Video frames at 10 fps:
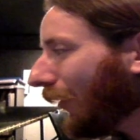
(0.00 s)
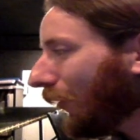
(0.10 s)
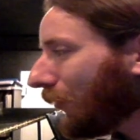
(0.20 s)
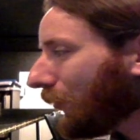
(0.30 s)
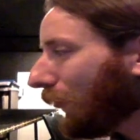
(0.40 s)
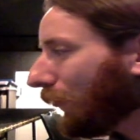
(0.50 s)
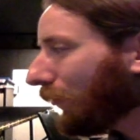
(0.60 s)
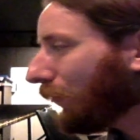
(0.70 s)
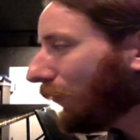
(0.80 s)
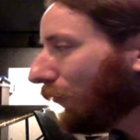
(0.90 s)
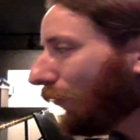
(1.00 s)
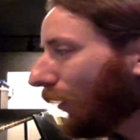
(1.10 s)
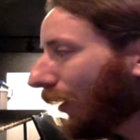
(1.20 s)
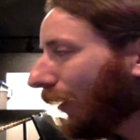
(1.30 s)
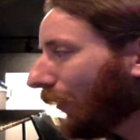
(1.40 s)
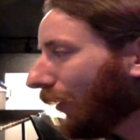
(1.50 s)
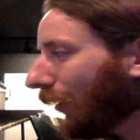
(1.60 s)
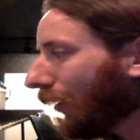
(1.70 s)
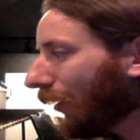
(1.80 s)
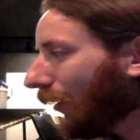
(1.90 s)
also to
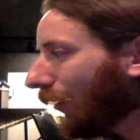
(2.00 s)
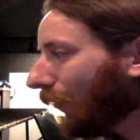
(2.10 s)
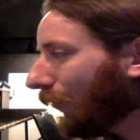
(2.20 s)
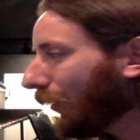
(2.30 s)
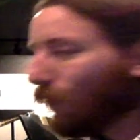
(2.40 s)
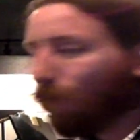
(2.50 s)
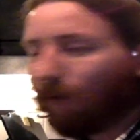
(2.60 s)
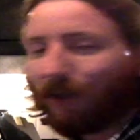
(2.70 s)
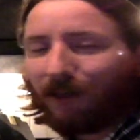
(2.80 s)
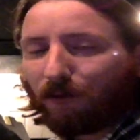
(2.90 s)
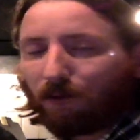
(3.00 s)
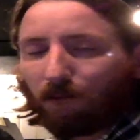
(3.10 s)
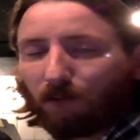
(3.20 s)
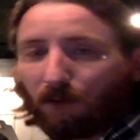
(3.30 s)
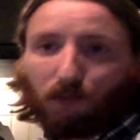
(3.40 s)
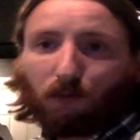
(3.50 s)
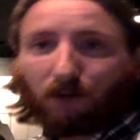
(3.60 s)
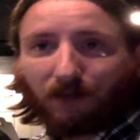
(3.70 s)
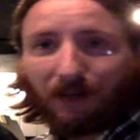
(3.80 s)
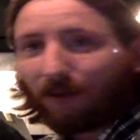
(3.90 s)
work in your chord
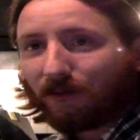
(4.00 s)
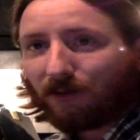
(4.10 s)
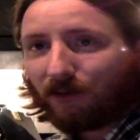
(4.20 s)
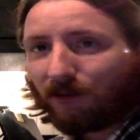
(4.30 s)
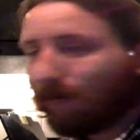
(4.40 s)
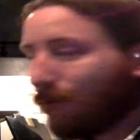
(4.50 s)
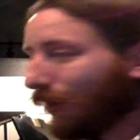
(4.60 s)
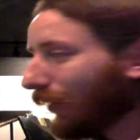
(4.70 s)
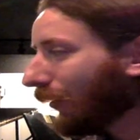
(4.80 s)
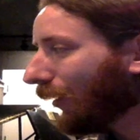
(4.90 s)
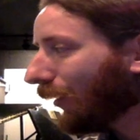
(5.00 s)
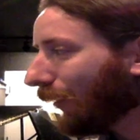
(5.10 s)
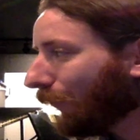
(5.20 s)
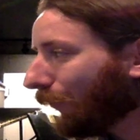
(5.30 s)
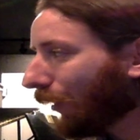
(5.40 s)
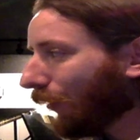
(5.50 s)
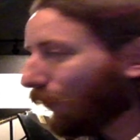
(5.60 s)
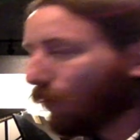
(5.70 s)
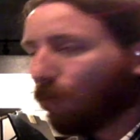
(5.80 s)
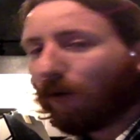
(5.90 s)
analysis, or really
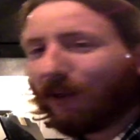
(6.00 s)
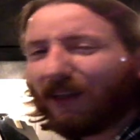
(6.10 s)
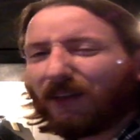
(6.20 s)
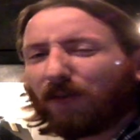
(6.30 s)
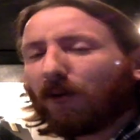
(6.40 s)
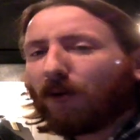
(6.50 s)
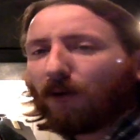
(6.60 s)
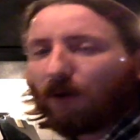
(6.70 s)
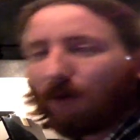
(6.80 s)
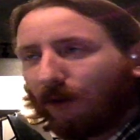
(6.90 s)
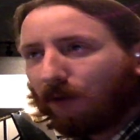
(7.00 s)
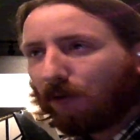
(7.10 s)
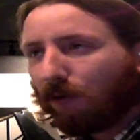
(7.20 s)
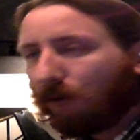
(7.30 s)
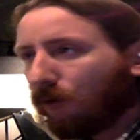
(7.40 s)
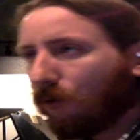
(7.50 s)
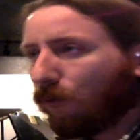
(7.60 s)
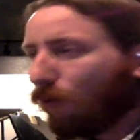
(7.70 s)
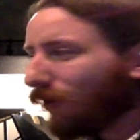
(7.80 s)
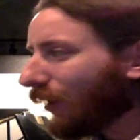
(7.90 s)
working in your
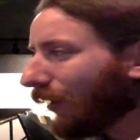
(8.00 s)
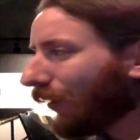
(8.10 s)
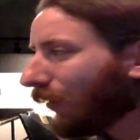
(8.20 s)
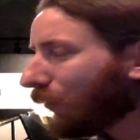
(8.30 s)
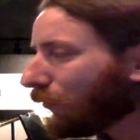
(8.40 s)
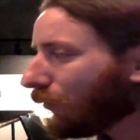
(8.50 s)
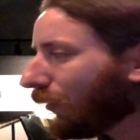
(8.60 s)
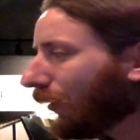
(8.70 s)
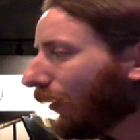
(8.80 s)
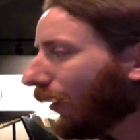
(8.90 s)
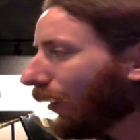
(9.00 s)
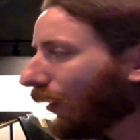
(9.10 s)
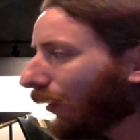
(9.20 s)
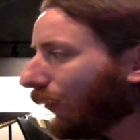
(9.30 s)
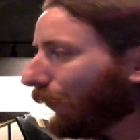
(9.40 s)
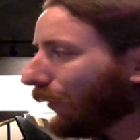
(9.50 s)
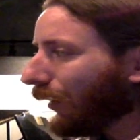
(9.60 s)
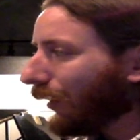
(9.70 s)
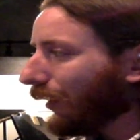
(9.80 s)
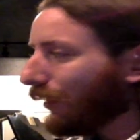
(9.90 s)
chord knowledge
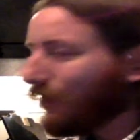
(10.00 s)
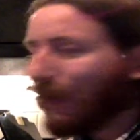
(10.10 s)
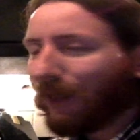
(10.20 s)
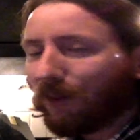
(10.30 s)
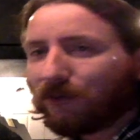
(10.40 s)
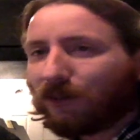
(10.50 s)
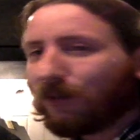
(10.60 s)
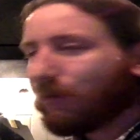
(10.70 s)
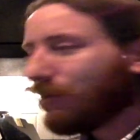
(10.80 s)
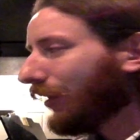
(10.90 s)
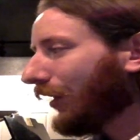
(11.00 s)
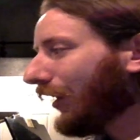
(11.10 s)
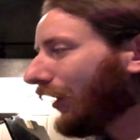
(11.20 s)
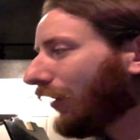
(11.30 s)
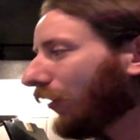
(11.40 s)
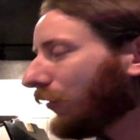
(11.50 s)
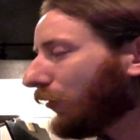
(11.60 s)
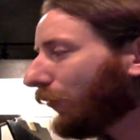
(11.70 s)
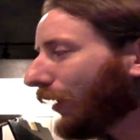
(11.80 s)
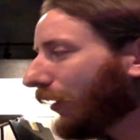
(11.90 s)
and analysis, and then also
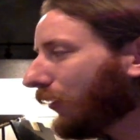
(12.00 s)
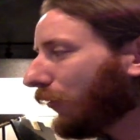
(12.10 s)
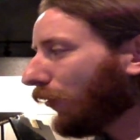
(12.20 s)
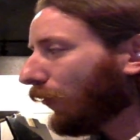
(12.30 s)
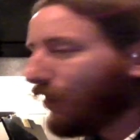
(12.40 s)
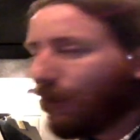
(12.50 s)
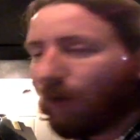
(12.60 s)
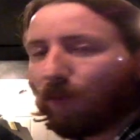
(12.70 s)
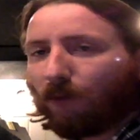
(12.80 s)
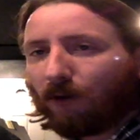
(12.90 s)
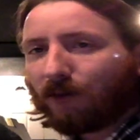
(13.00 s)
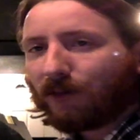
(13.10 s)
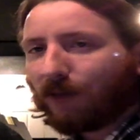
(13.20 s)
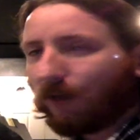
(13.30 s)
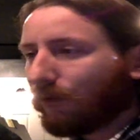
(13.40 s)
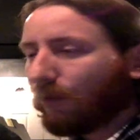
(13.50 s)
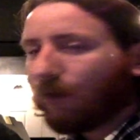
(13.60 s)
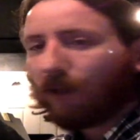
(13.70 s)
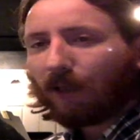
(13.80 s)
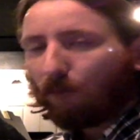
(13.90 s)
making your piano part sound a
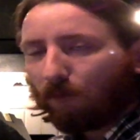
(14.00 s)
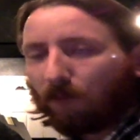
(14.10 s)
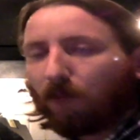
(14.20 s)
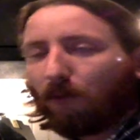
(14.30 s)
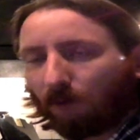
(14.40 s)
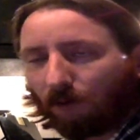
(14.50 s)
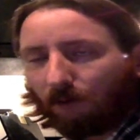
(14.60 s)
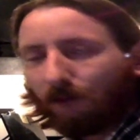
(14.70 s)
lot more fuller